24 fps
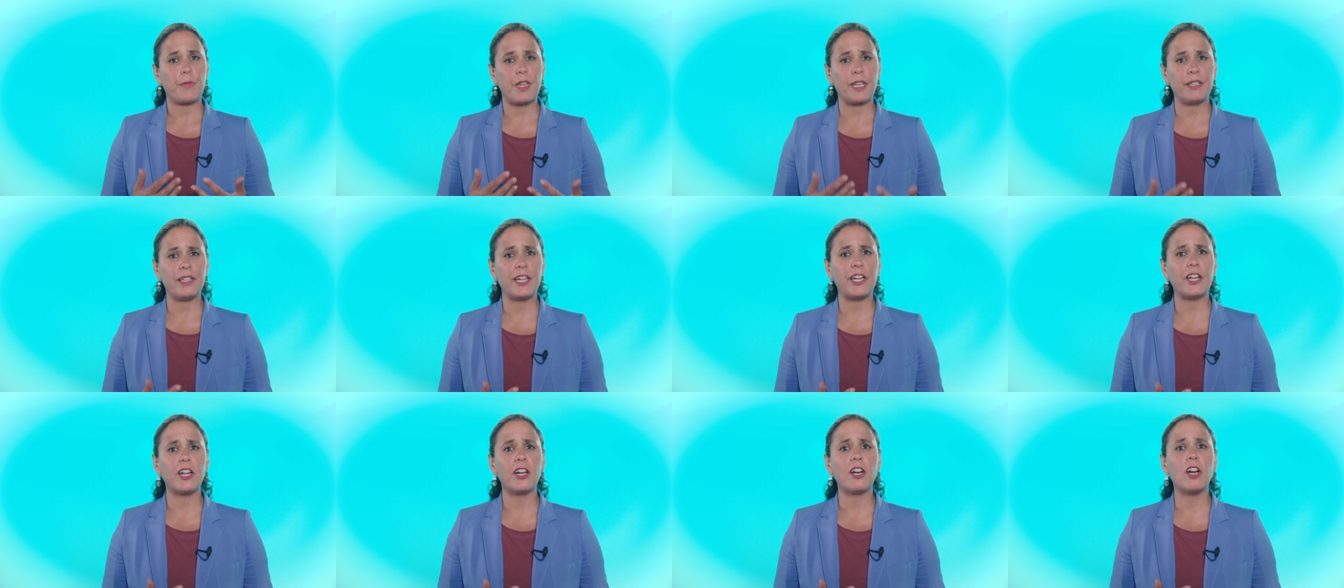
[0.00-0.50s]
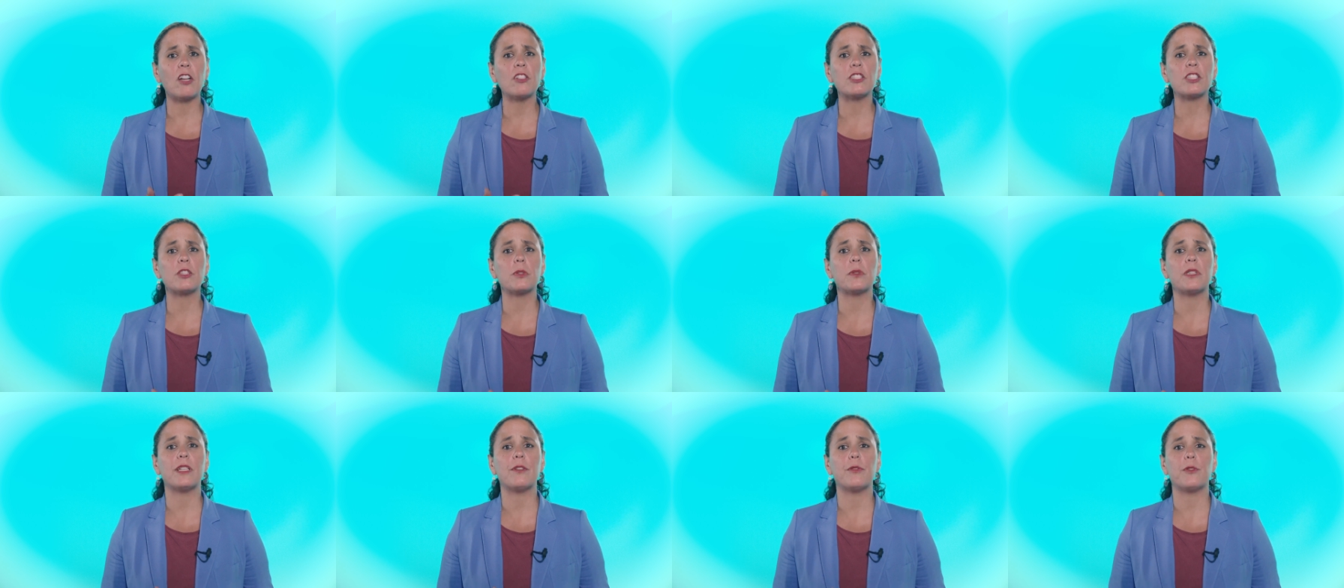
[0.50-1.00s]
There are
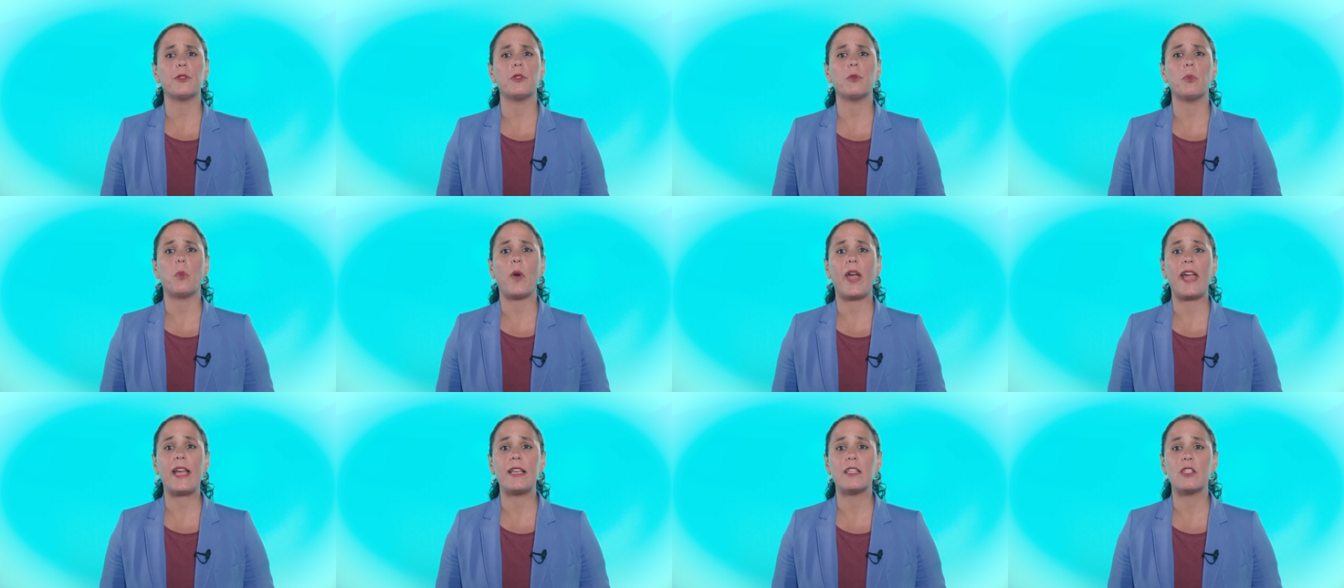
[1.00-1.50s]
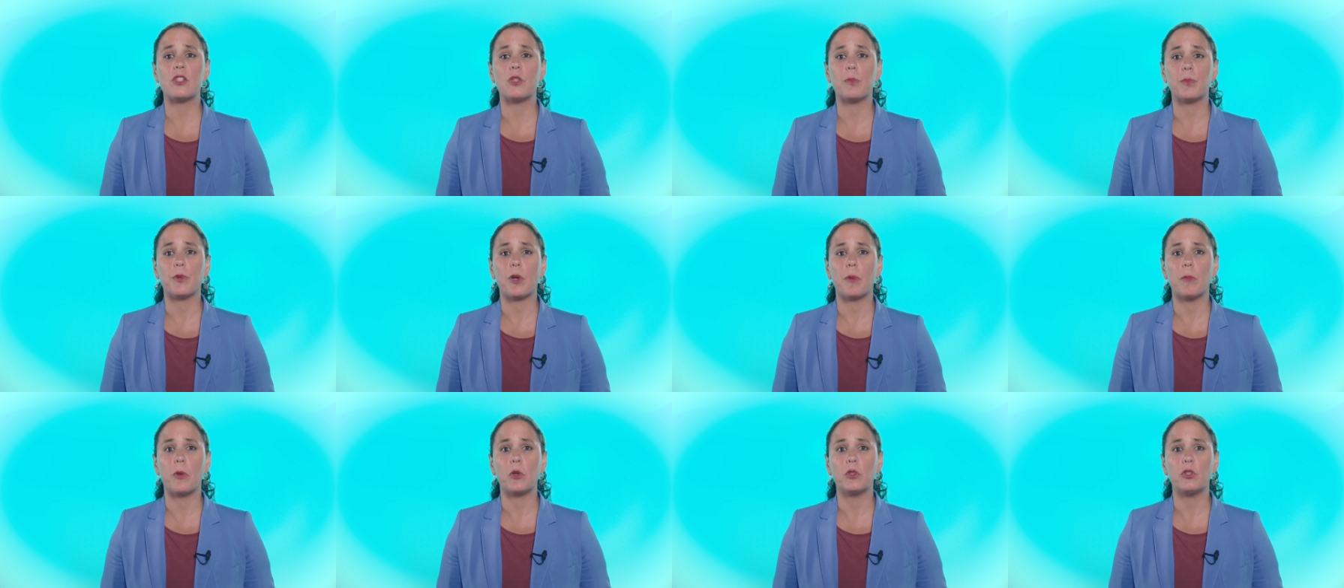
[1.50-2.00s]
also different ways to
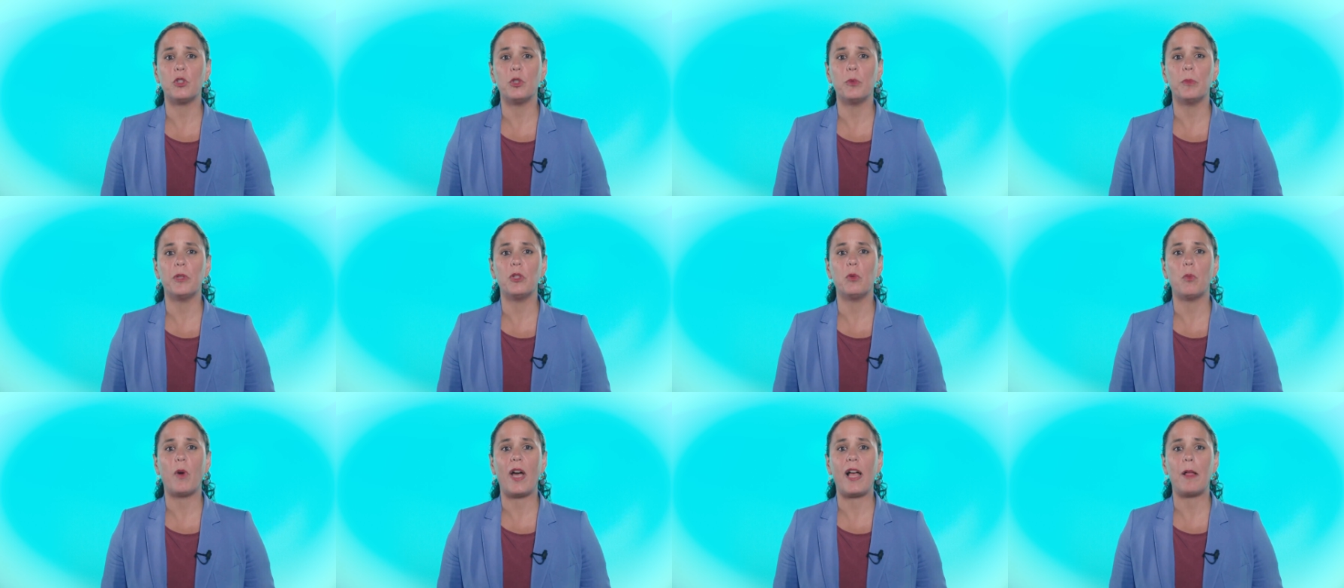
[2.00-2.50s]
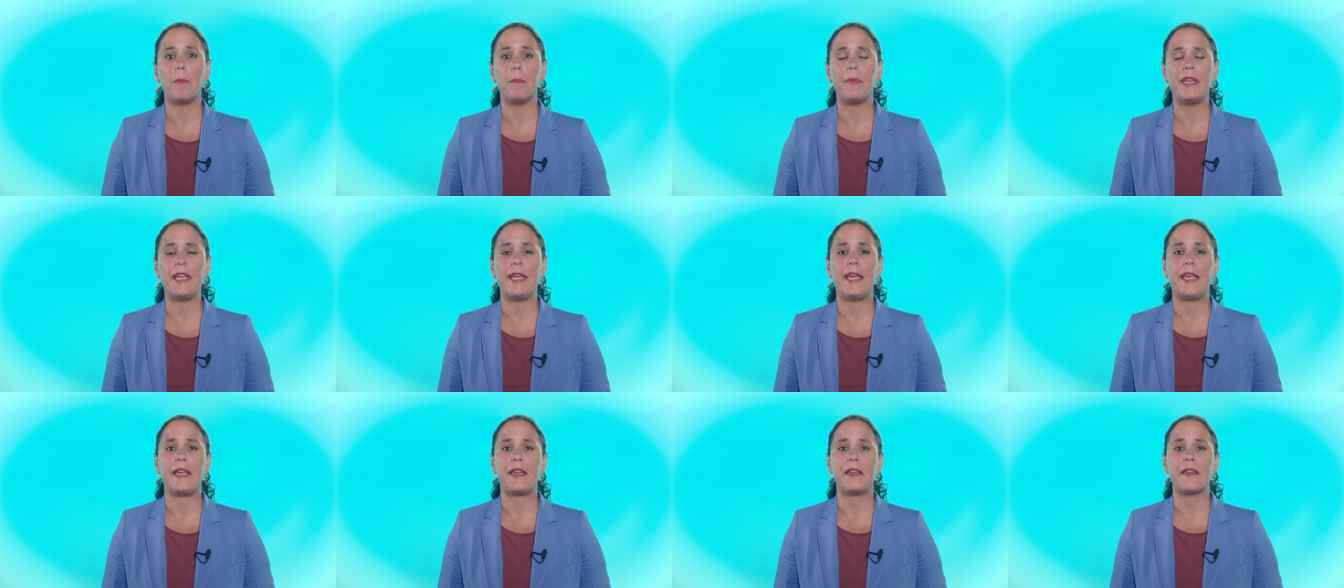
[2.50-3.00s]
promote human
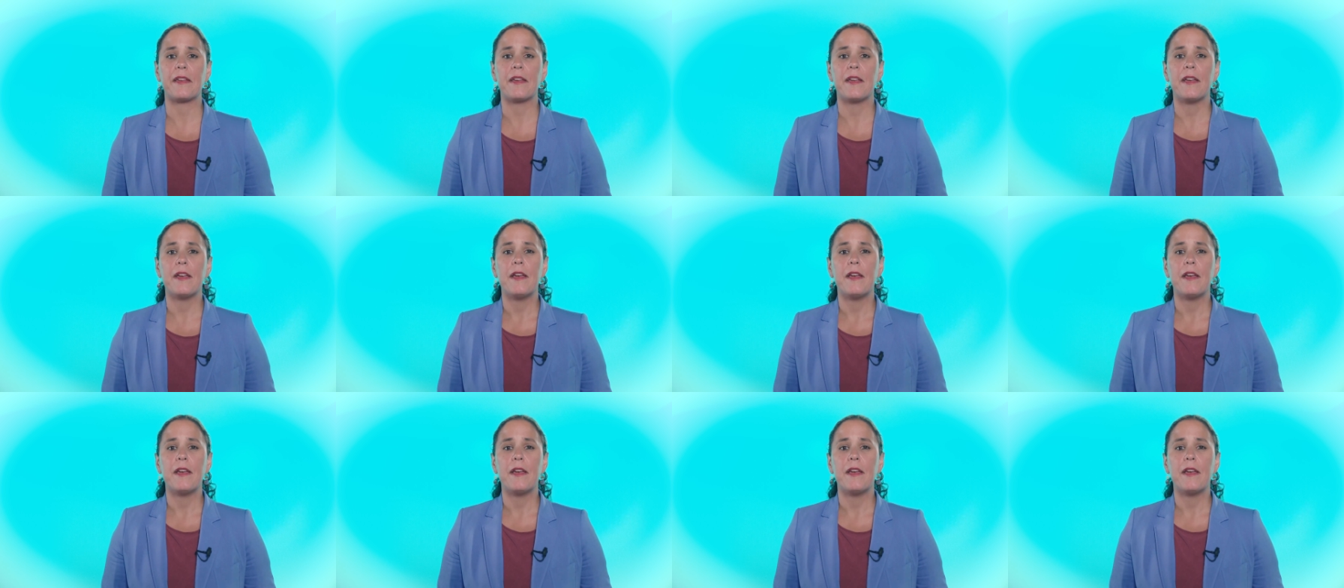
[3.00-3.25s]
well-being.